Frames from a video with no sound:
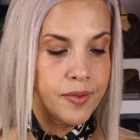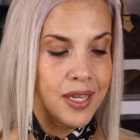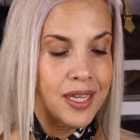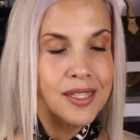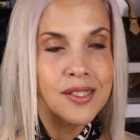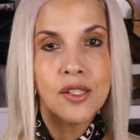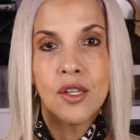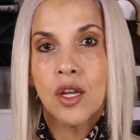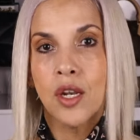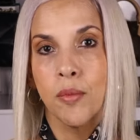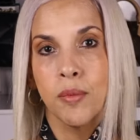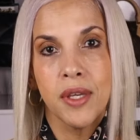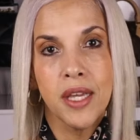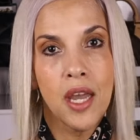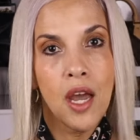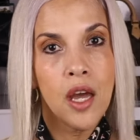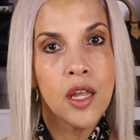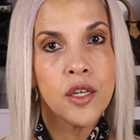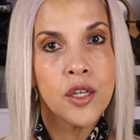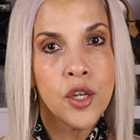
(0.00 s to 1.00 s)
It's gonna
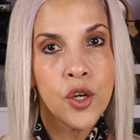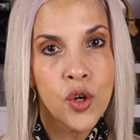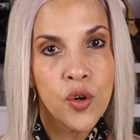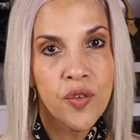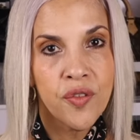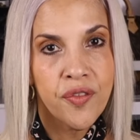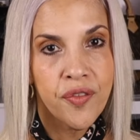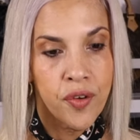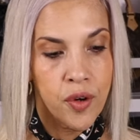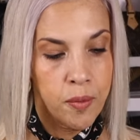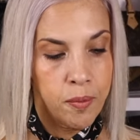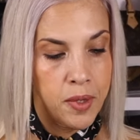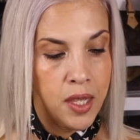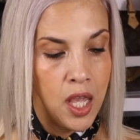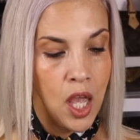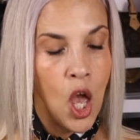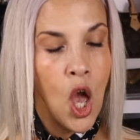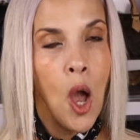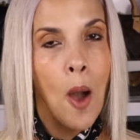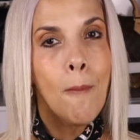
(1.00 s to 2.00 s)
be a no for
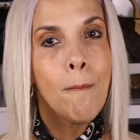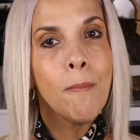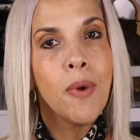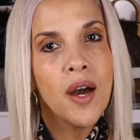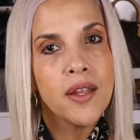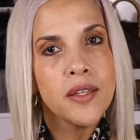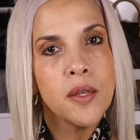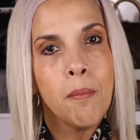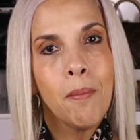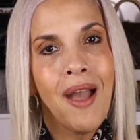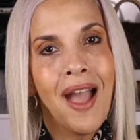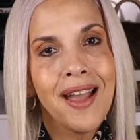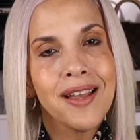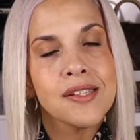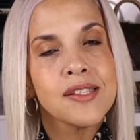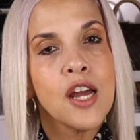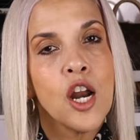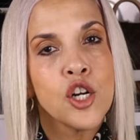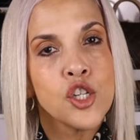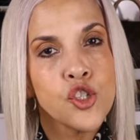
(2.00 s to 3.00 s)
me. But the
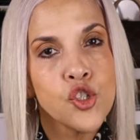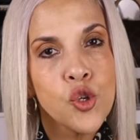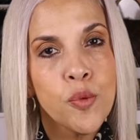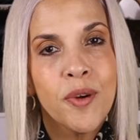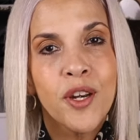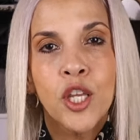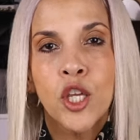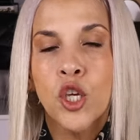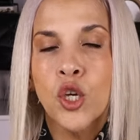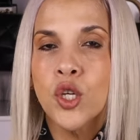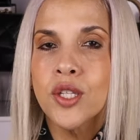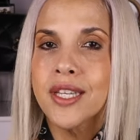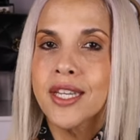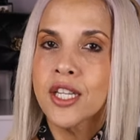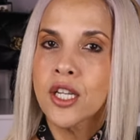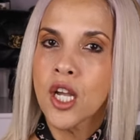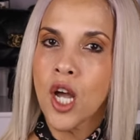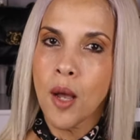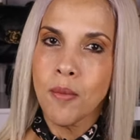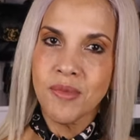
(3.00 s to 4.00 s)
bags are super cute.
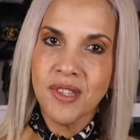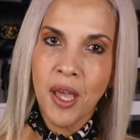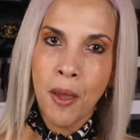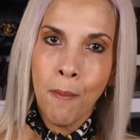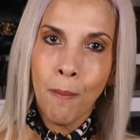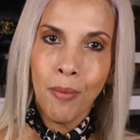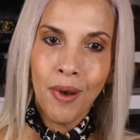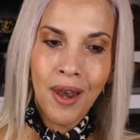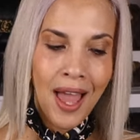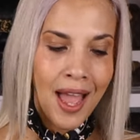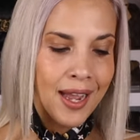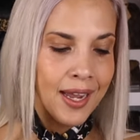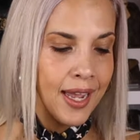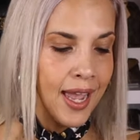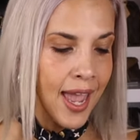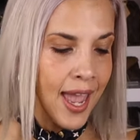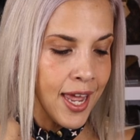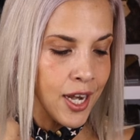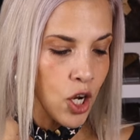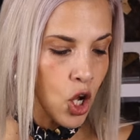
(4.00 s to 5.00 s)
It comes in
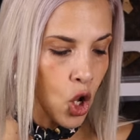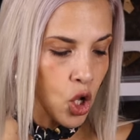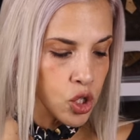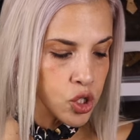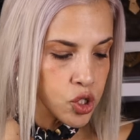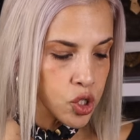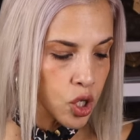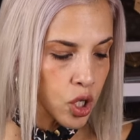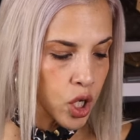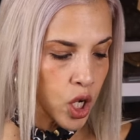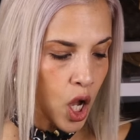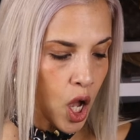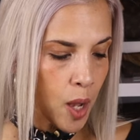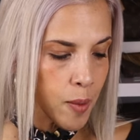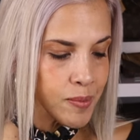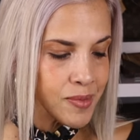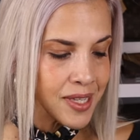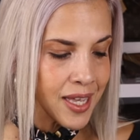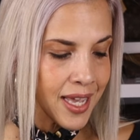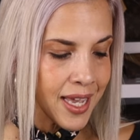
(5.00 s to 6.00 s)
black and also
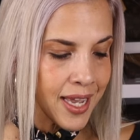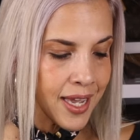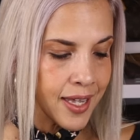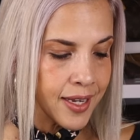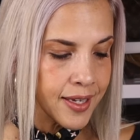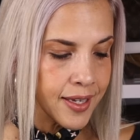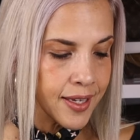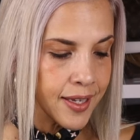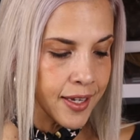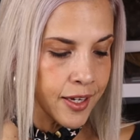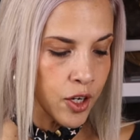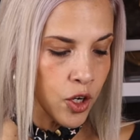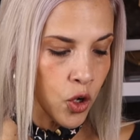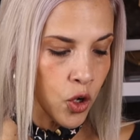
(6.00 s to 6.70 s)
comes in a